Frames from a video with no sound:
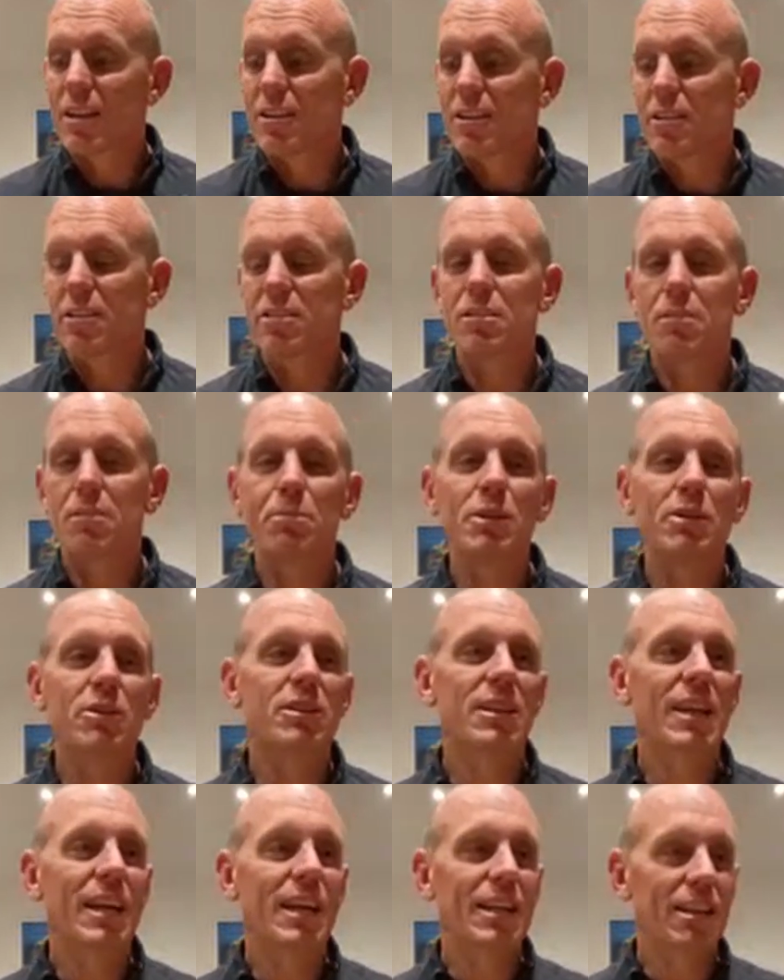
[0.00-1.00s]

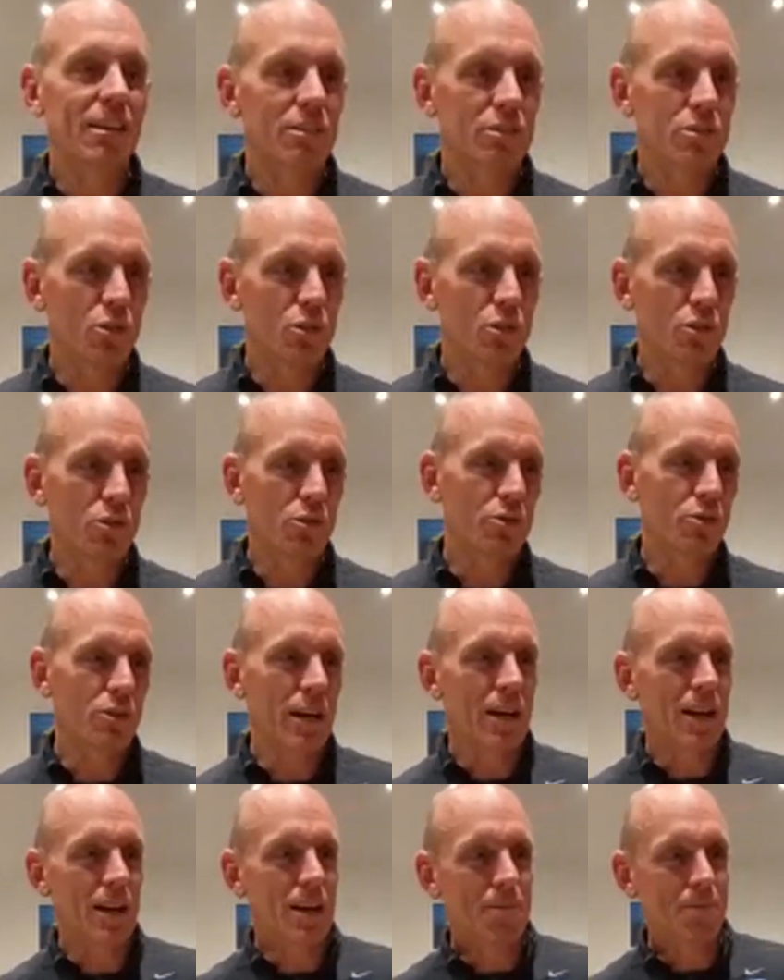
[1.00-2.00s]
disabilitating sort
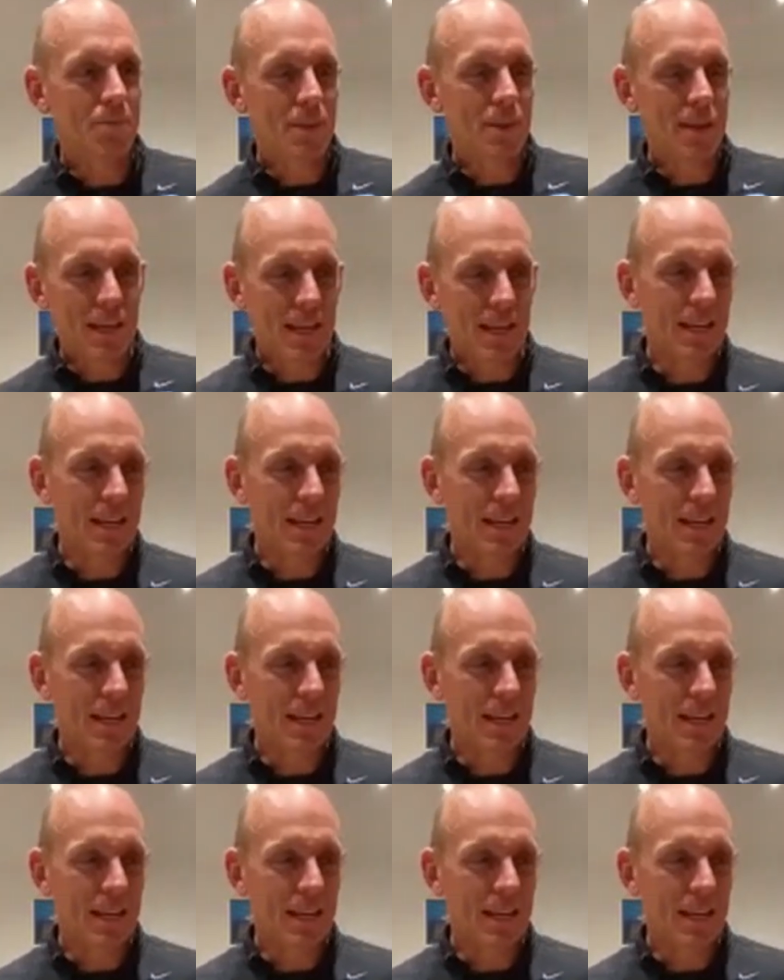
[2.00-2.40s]
of